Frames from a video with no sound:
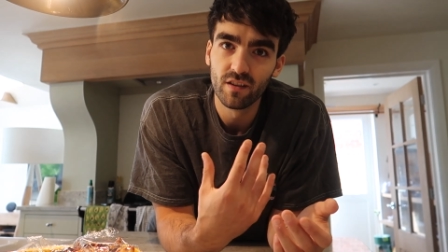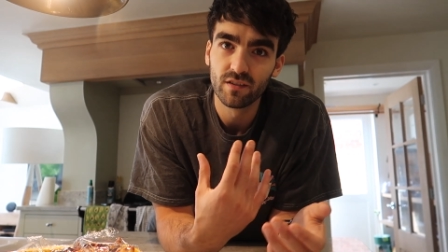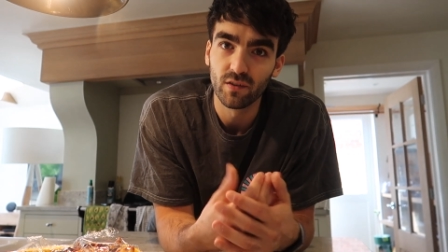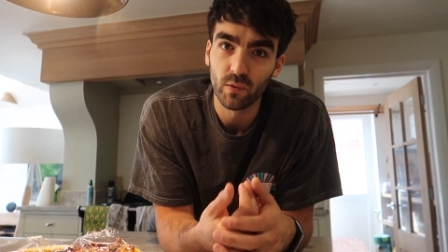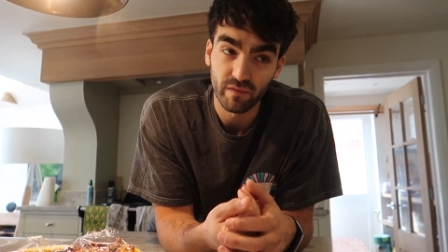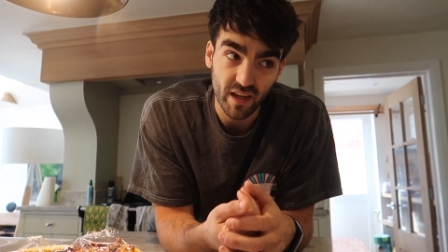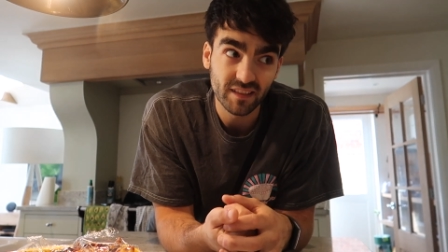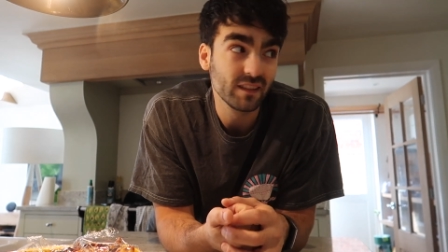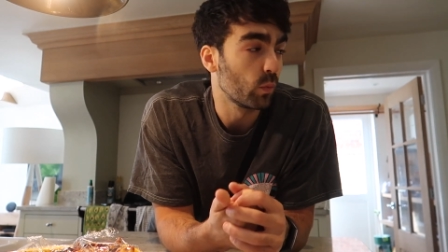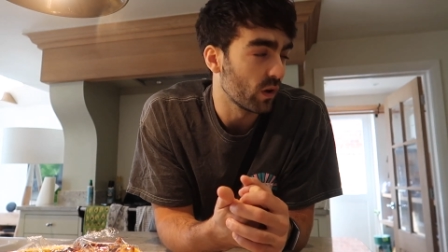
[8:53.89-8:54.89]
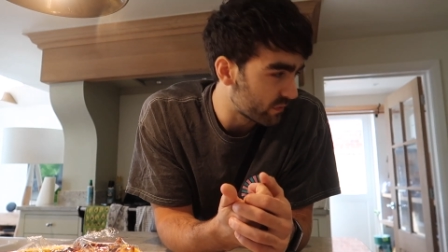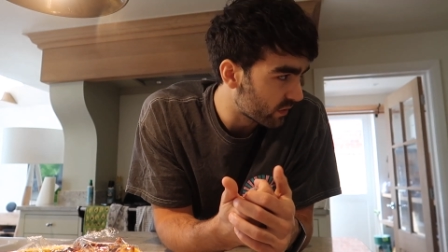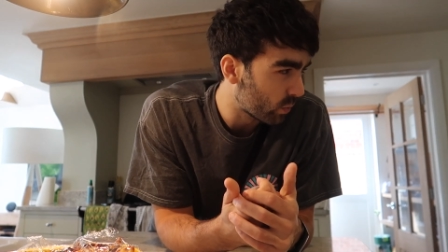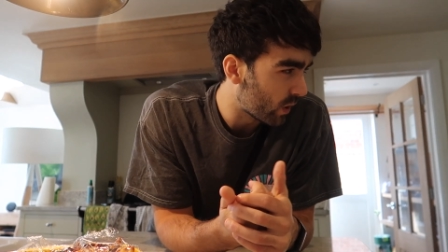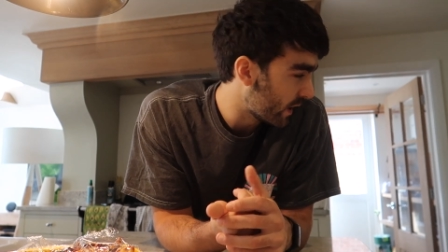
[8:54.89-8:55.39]
to invest in one
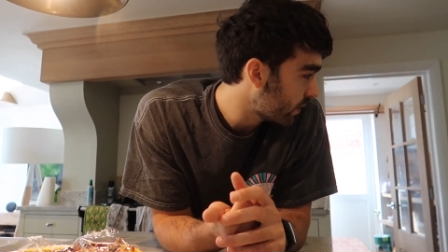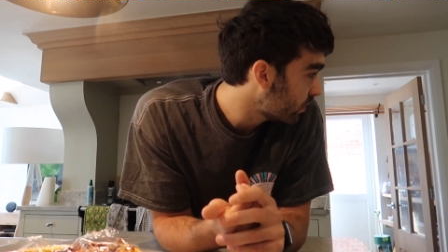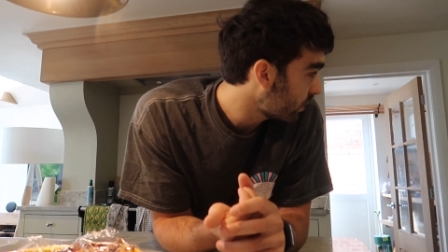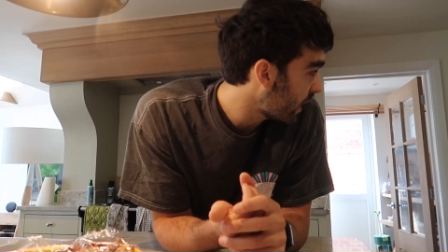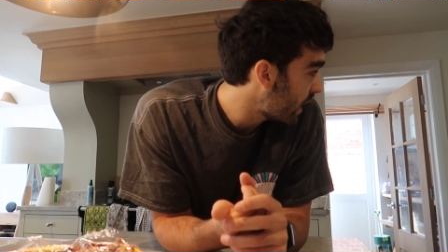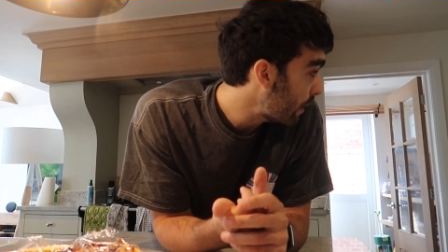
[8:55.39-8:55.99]
for a while.